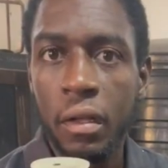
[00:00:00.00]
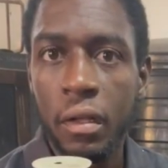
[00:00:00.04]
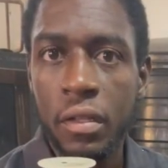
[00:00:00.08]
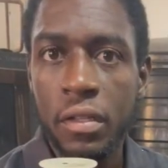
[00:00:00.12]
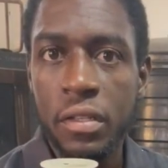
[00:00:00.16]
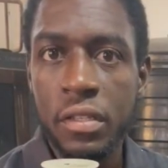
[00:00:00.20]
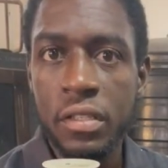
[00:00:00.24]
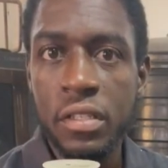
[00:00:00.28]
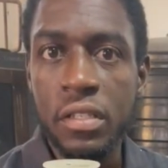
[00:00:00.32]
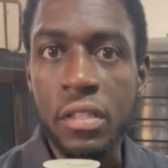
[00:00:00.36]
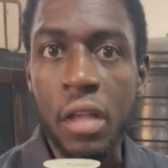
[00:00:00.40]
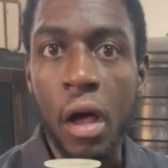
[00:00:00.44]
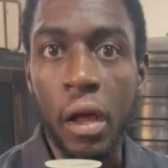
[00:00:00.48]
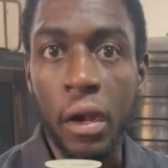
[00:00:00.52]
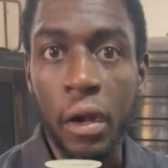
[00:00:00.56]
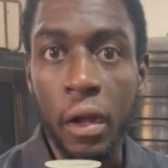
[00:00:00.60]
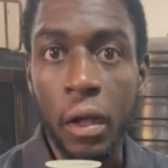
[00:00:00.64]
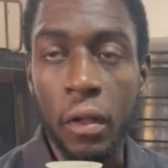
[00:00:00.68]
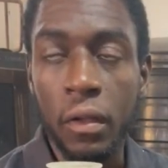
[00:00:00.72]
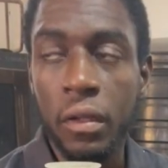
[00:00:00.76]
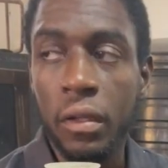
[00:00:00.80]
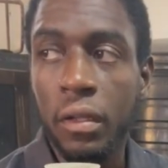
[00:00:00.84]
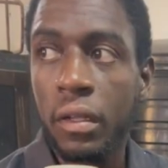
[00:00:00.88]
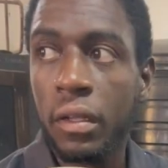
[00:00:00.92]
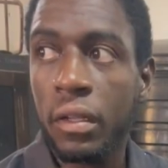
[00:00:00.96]

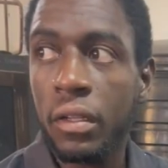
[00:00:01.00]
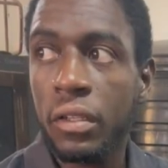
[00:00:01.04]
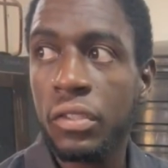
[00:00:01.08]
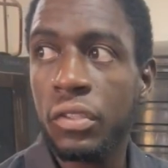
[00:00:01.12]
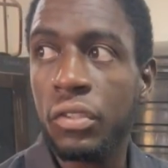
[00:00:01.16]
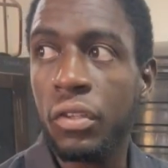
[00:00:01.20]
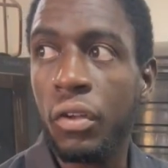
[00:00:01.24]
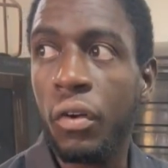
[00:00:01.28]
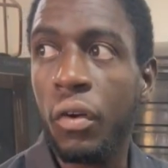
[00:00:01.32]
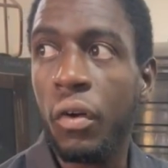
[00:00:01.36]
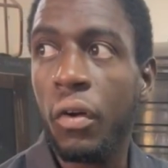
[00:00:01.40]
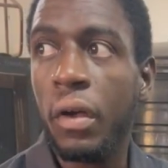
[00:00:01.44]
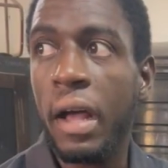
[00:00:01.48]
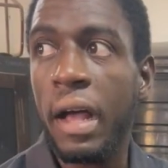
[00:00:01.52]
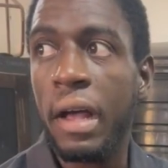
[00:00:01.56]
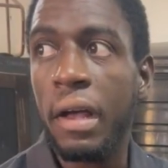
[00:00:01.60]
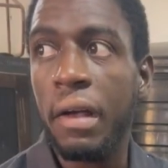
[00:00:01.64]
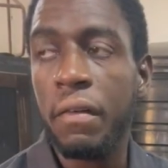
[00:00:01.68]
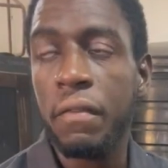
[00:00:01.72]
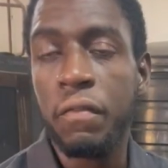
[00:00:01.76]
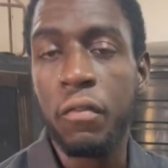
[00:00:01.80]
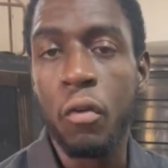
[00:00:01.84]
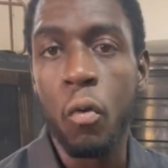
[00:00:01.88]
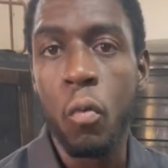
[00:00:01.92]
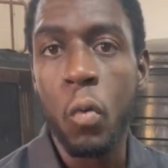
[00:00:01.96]
solder. So
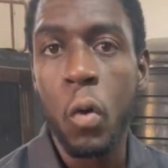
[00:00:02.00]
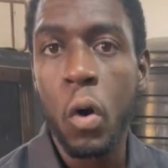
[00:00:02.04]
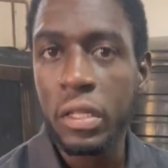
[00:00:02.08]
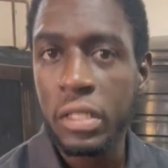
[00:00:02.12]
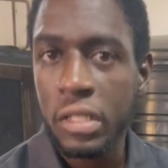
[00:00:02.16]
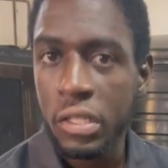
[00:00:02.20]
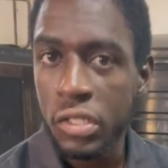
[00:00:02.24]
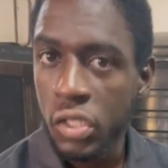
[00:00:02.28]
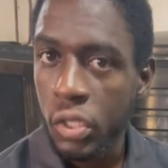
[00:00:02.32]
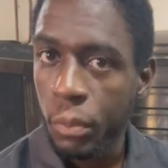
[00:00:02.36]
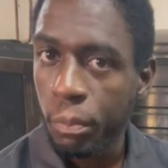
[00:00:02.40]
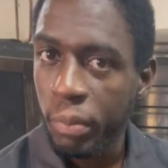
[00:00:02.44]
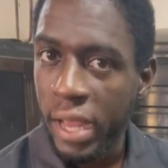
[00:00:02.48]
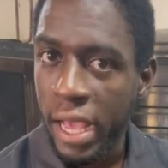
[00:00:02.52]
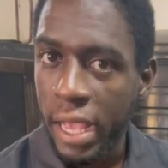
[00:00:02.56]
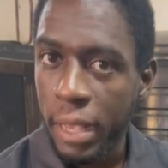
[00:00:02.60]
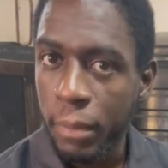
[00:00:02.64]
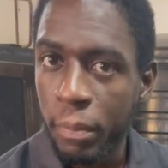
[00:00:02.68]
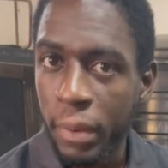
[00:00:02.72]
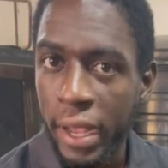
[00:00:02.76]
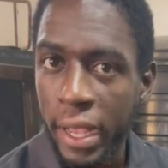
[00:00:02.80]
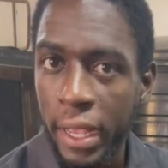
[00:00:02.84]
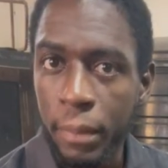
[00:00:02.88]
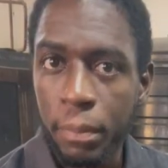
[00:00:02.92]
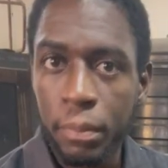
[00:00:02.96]
for water supply
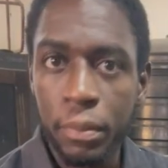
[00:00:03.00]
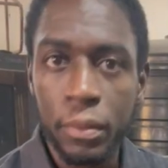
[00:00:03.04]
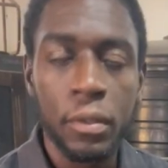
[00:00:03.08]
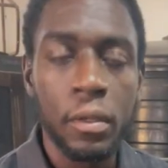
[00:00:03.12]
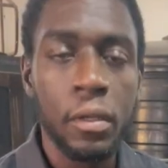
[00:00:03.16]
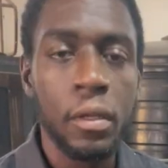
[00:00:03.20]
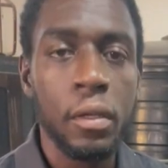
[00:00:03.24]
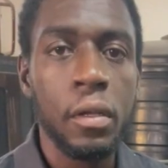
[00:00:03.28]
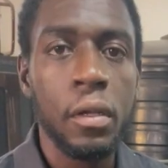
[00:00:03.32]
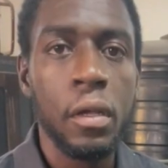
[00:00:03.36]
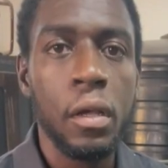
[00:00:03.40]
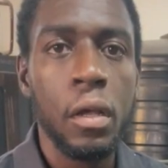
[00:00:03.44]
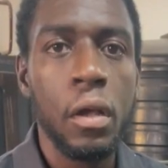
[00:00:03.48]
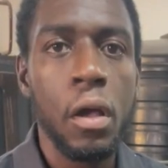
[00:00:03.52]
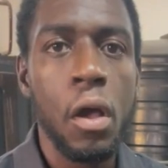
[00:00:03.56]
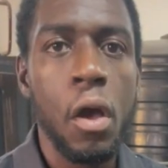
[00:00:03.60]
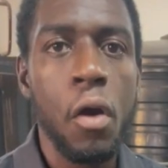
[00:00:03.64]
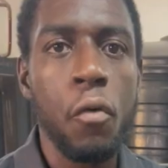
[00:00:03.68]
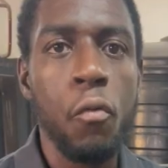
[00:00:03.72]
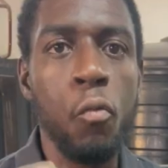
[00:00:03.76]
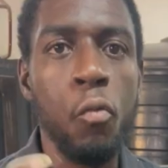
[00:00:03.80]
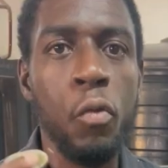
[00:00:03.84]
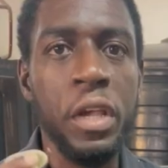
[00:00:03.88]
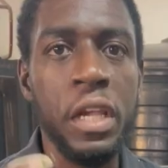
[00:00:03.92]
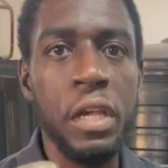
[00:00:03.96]
pipe,
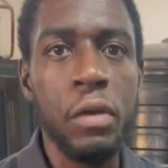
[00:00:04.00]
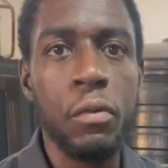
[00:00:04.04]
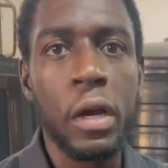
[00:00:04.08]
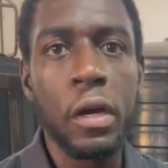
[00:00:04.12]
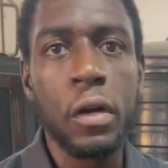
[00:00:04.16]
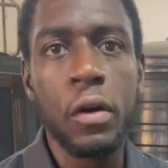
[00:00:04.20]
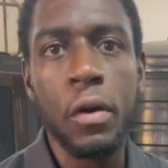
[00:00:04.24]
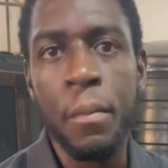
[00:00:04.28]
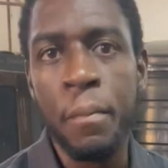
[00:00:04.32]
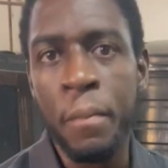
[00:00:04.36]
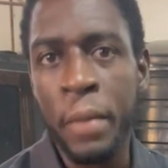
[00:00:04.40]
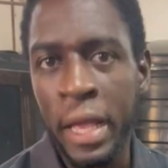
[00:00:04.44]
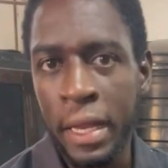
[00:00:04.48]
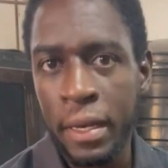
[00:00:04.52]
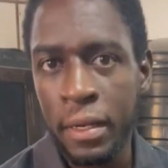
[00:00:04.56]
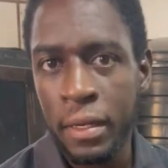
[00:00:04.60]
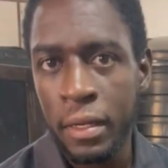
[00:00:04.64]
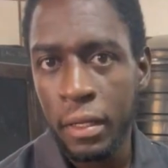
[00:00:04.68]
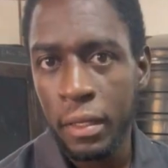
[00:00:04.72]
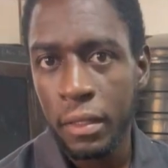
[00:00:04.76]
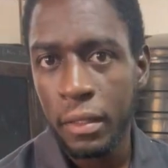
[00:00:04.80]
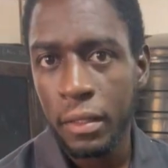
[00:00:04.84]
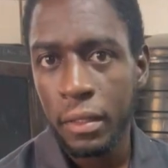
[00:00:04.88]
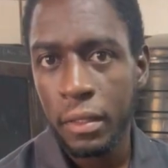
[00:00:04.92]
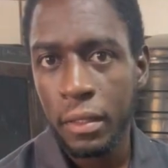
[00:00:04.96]
we
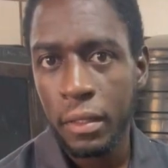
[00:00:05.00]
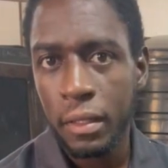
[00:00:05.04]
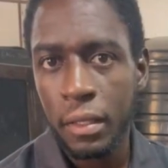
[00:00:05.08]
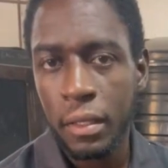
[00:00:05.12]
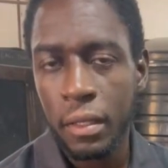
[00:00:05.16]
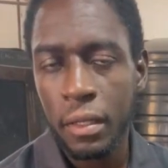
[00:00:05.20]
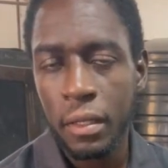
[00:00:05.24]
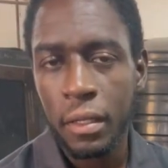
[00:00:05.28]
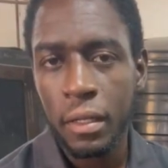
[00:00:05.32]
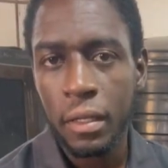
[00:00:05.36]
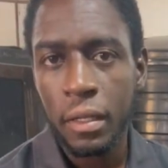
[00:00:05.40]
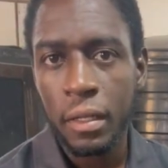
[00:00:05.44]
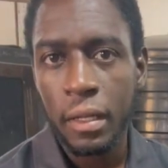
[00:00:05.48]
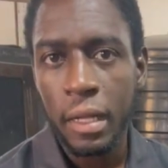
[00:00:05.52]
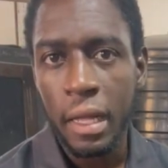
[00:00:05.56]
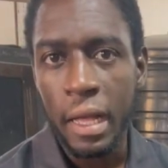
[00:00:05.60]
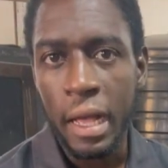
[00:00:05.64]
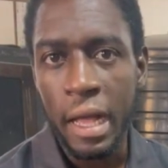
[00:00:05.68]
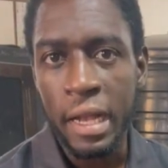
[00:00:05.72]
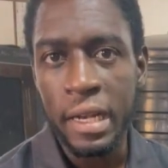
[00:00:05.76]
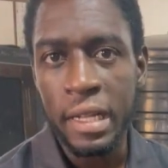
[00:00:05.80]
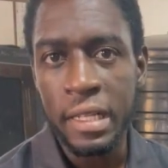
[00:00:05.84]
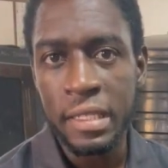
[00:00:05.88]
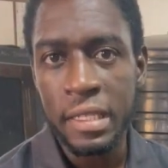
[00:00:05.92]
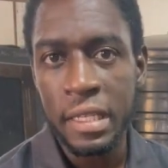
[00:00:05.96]
recommend,
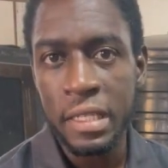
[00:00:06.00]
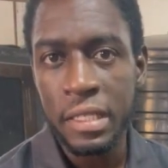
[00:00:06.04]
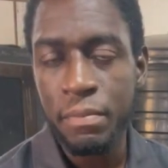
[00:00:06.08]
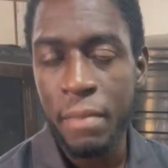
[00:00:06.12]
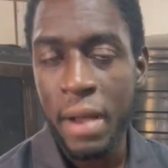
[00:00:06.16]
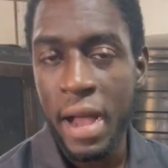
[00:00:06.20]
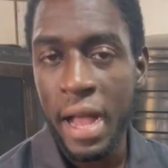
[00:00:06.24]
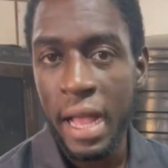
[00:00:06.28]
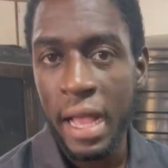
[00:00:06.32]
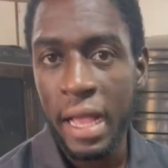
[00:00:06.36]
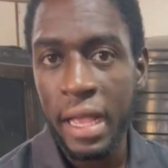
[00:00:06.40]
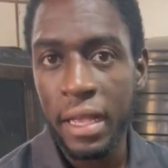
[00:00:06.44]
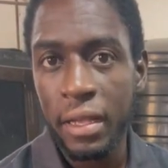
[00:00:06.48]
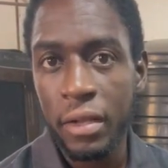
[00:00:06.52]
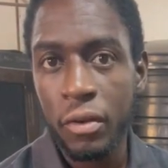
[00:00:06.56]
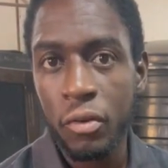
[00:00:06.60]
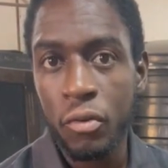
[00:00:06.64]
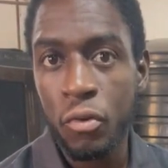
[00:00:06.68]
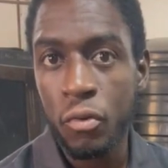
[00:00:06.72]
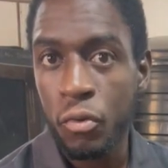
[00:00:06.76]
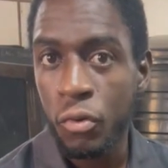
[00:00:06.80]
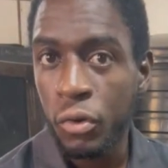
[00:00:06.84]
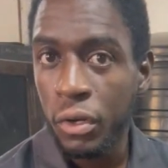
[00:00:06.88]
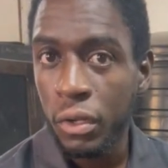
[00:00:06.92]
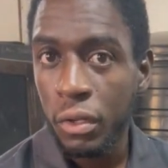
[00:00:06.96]
and this is by
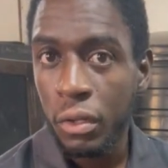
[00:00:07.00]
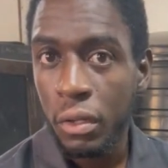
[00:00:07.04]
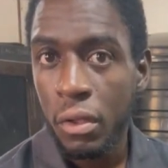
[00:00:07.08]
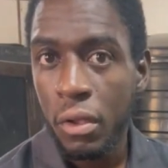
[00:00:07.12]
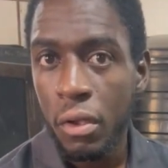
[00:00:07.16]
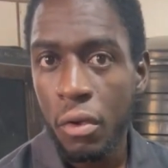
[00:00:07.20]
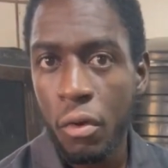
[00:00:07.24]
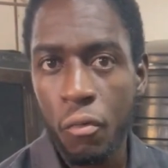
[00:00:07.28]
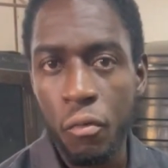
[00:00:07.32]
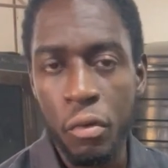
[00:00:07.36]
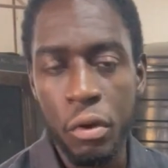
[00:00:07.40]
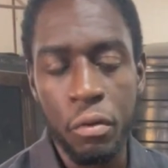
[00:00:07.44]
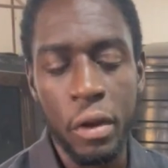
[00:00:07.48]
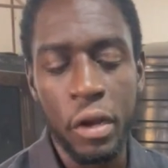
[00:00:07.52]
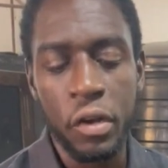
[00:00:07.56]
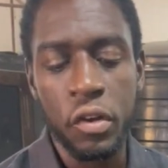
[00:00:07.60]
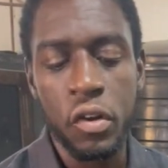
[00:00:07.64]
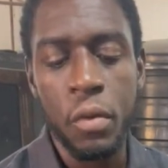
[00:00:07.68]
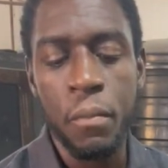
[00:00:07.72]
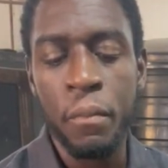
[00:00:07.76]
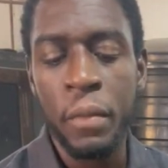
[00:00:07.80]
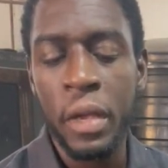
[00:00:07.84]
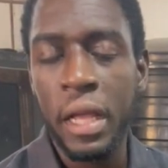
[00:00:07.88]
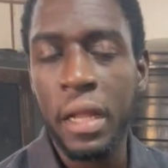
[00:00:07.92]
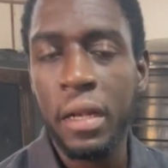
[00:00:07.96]
code, we
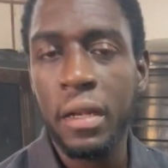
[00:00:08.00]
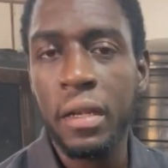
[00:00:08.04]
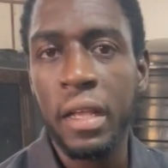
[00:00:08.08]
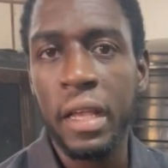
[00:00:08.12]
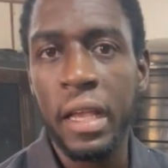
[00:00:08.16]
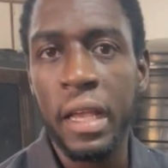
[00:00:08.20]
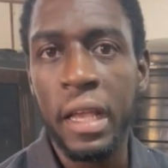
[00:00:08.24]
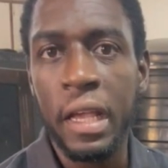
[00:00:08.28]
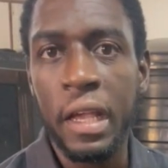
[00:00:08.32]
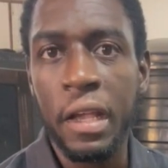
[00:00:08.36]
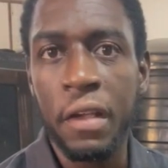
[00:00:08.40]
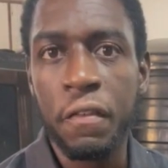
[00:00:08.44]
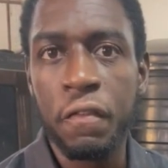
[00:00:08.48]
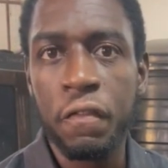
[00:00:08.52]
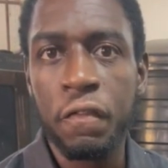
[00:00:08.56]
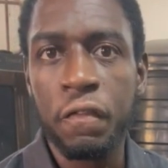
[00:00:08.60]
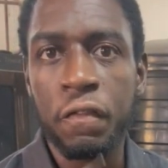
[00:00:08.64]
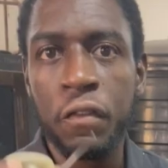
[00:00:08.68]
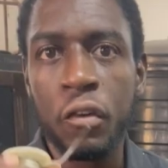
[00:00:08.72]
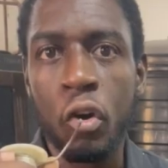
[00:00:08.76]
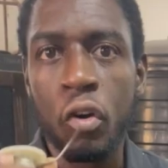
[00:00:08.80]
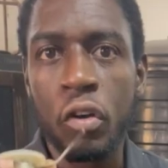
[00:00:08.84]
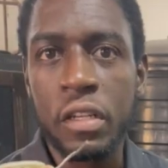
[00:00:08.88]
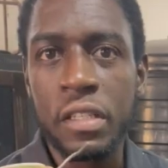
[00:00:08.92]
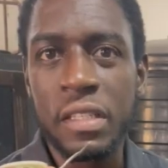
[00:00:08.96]
recommend a
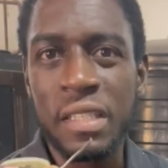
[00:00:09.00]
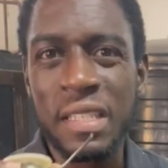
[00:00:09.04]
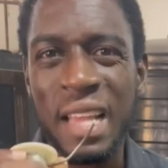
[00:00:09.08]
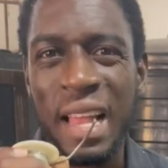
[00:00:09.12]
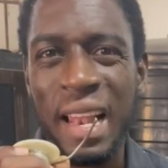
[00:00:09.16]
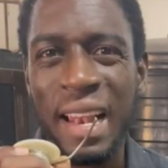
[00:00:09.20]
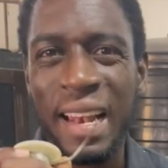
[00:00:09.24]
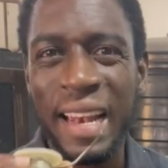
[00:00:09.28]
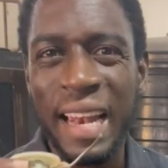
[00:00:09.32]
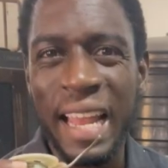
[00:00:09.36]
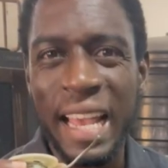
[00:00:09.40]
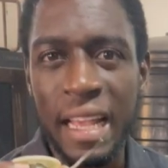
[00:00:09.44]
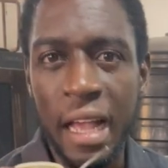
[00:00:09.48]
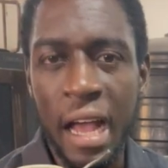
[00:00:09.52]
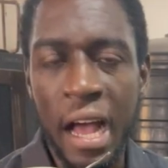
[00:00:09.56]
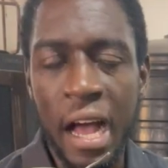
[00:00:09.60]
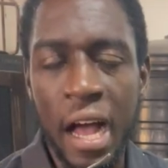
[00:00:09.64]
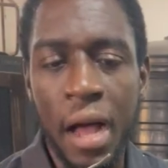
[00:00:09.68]
flux, lead